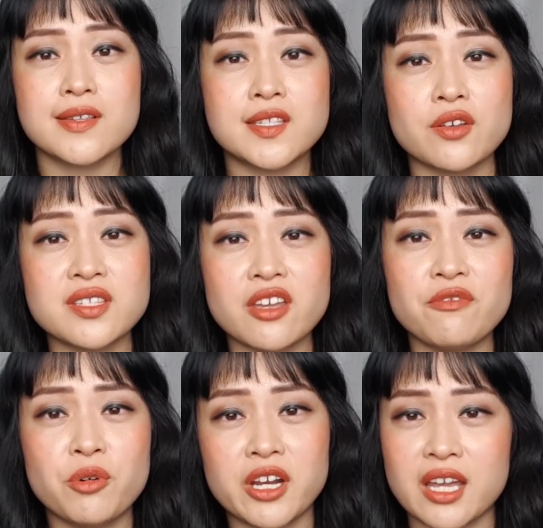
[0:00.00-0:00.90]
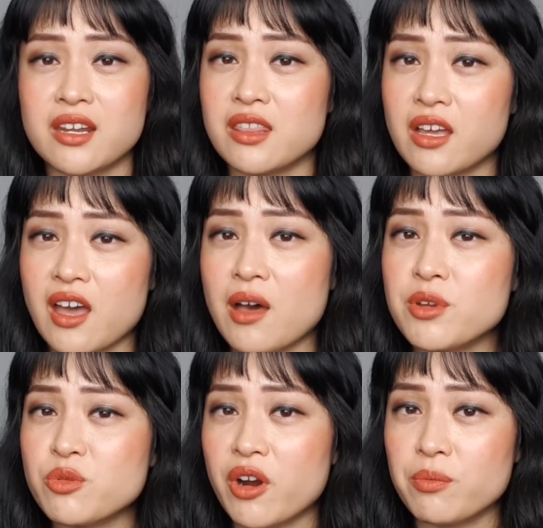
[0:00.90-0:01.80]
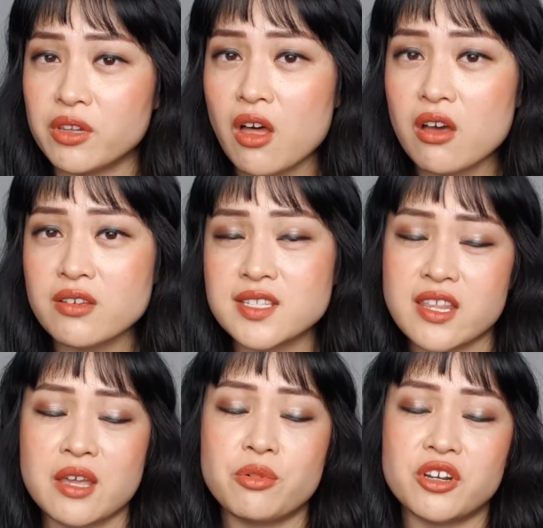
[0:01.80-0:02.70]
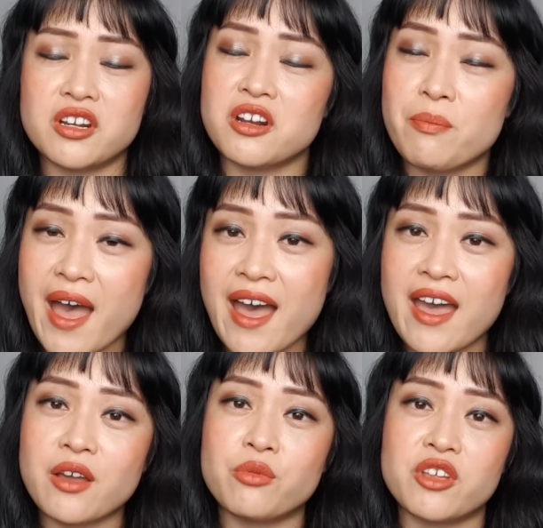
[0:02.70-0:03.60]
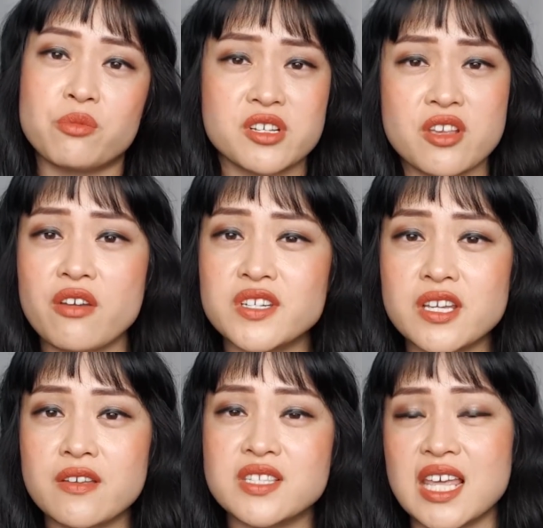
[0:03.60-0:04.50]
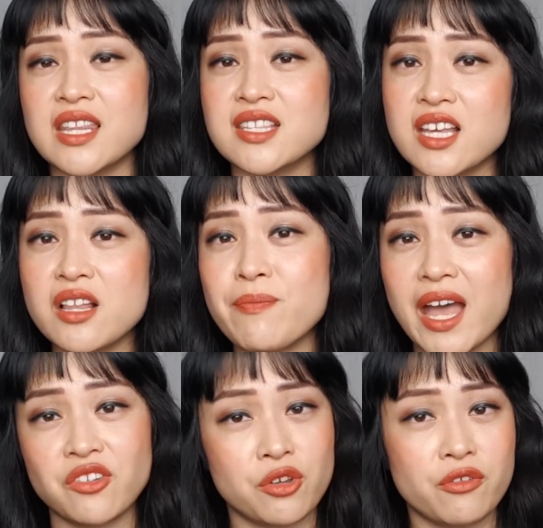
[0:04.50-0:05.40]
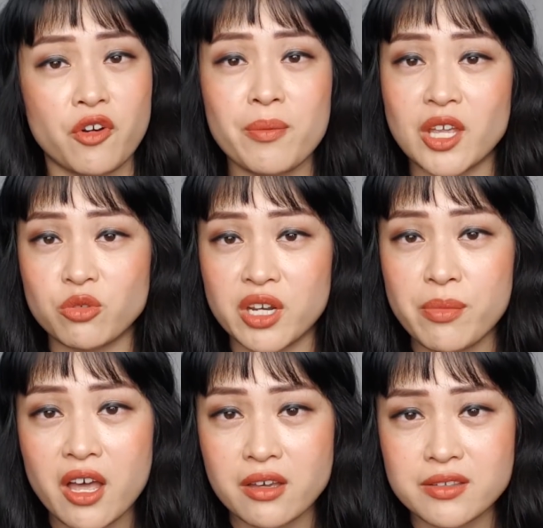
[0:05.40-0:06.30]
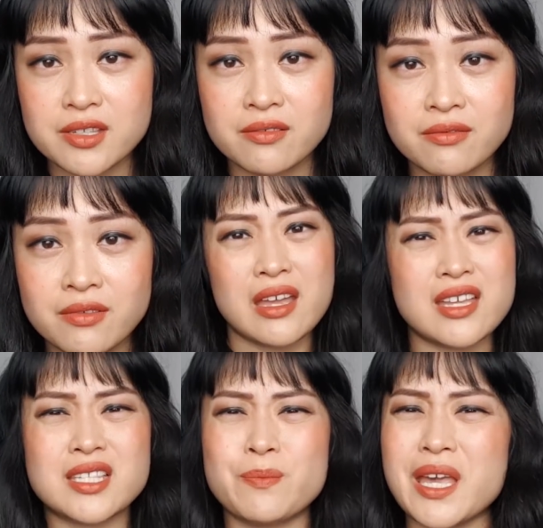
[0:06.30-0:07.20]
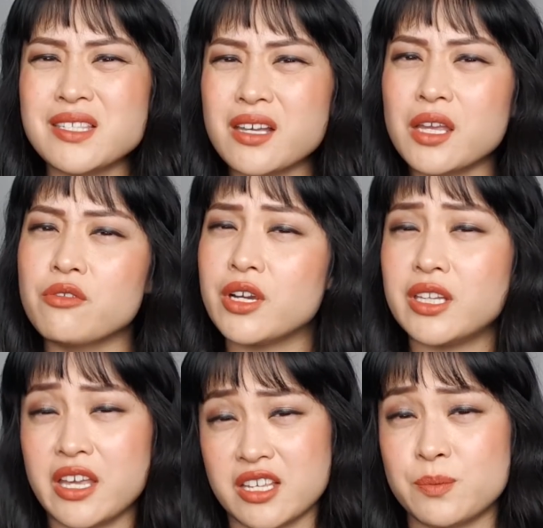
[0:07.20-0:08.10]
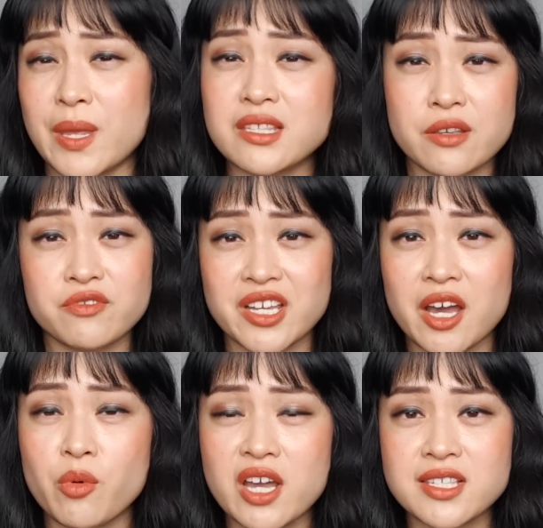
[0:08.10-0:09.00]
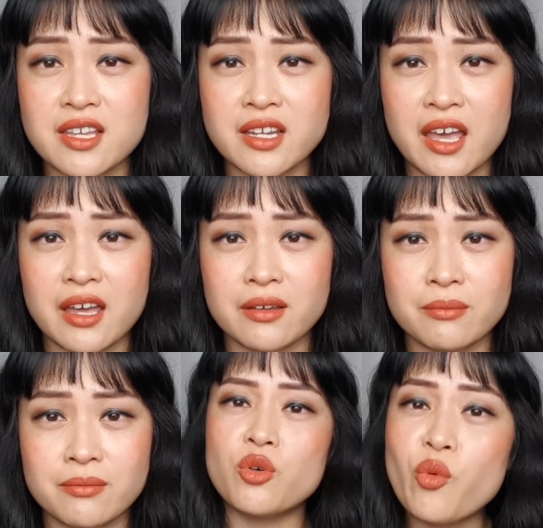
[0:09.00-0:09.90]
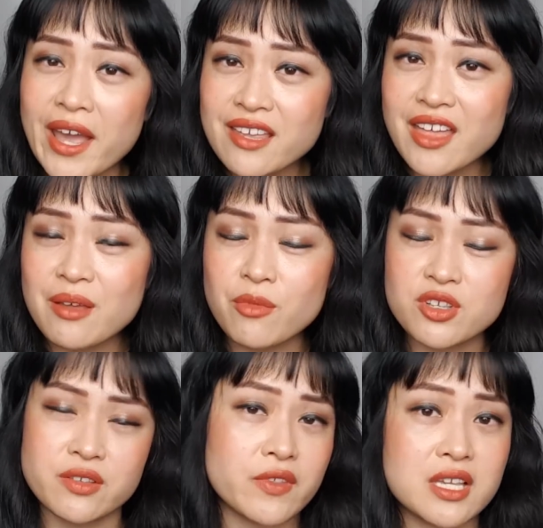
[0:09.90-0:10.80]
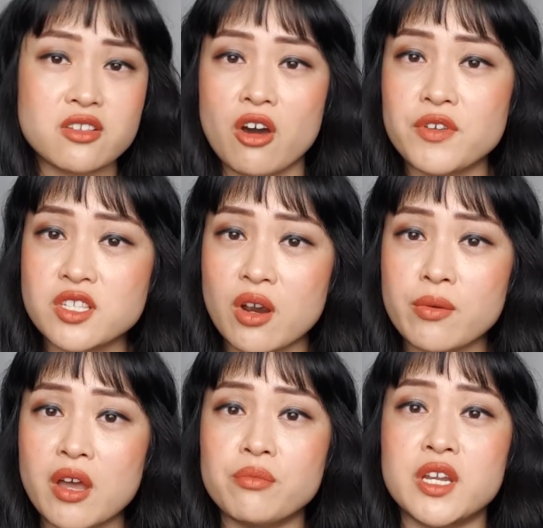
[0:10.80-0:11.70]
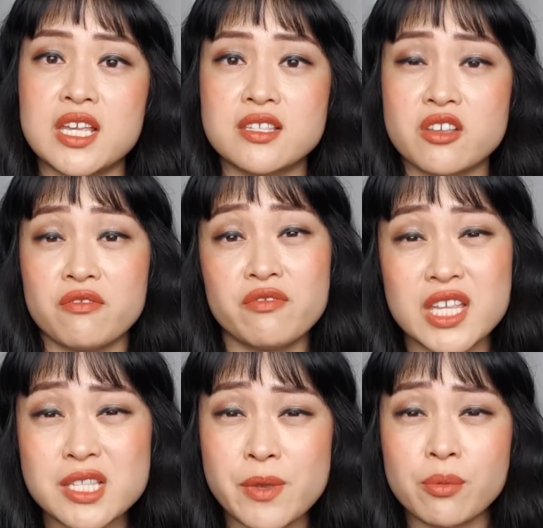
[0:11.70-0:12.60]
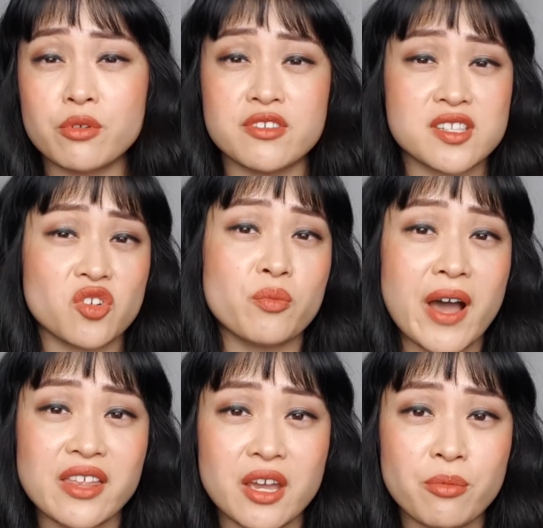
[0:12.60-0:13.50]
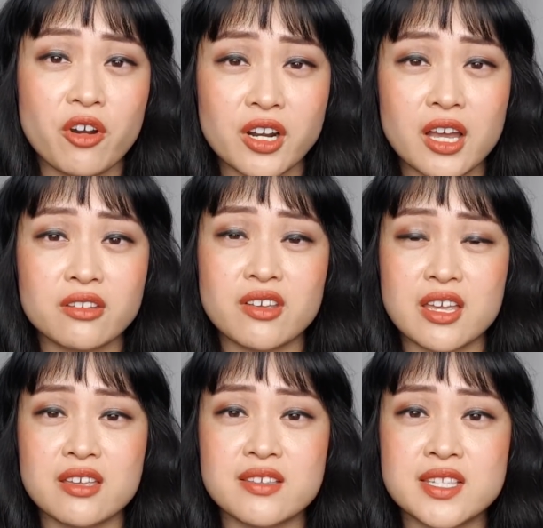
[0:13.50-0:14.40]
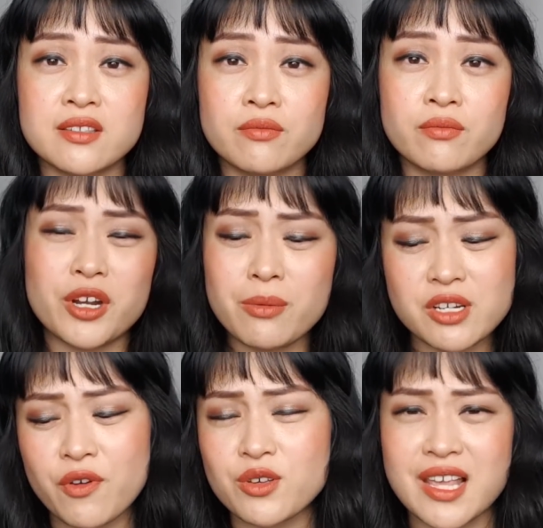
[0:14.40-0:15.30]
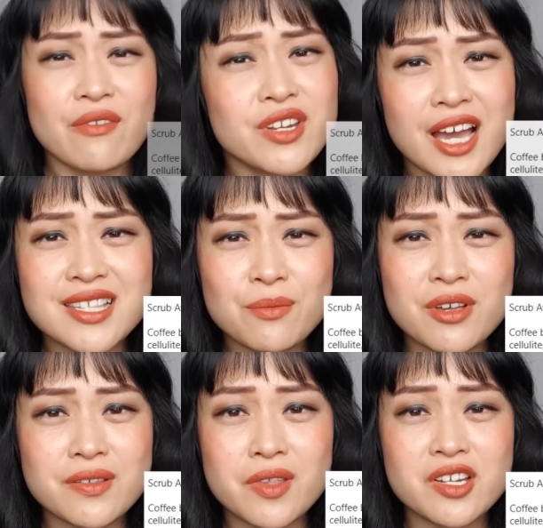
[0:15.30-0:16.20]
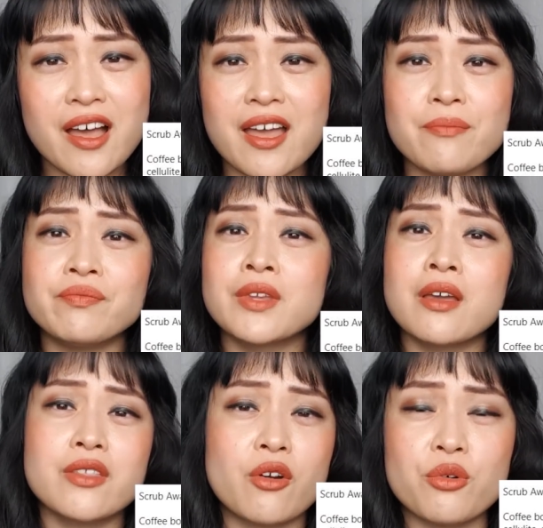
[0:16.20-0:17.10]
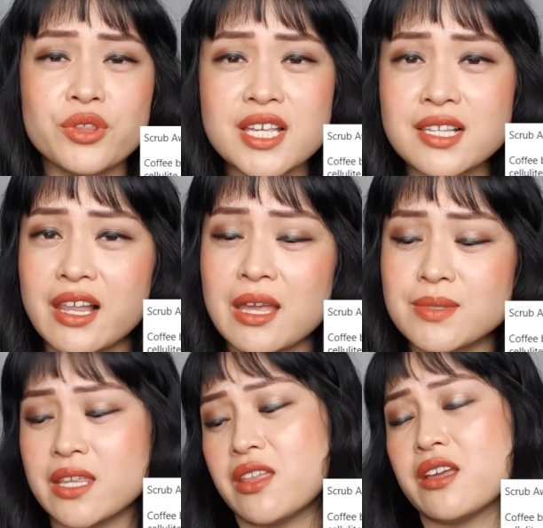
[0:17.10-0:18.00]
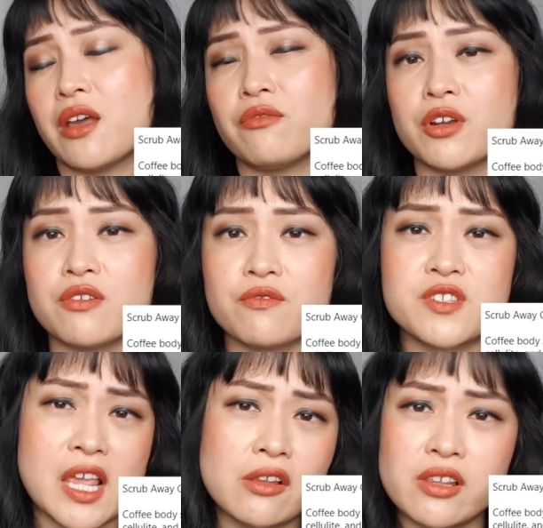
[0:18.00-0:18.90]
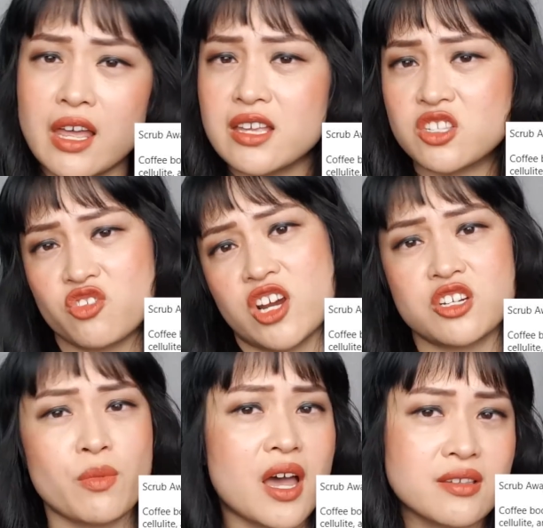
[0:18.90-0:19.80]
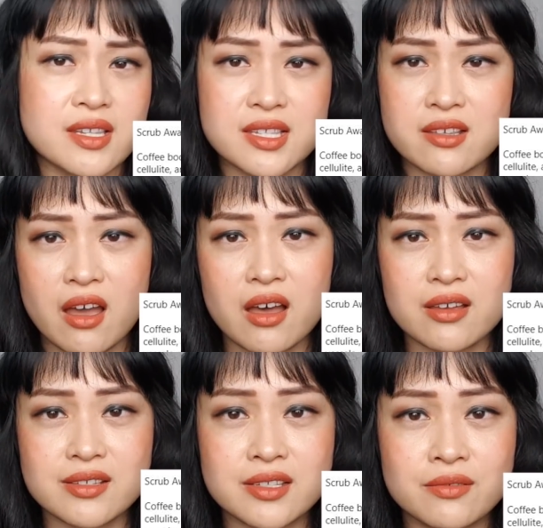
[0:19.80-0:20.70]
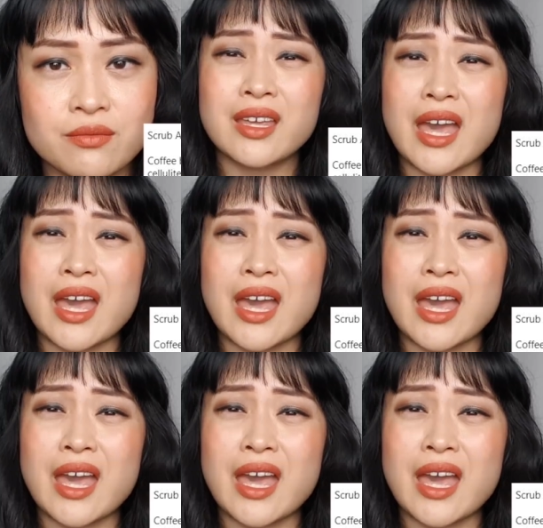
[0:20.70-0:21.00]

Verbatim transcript: So instead of putting it in the garbage where it belongs, they put it in a bag with preservatives and then sell it back to you for about 20 bucks. It's basically really expensive DIY skincare. The way that most of these coffee scrub companies convince people to still buy their product is pretty much false advertising most of the time. There are all these claims that they get rid of cellulite, stretch marks, and scars.